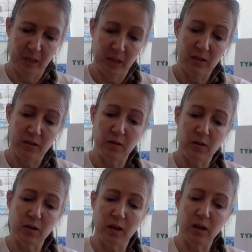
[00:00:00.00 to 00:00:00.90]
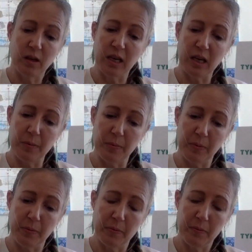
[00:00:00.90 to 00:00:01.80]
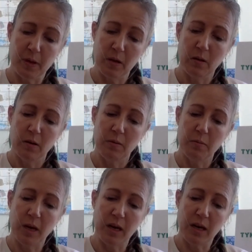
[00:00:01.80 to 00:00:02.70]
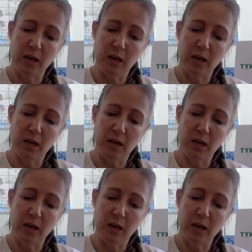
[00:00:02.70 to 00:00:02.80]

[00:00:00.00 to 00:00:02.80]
So you're gonna keep making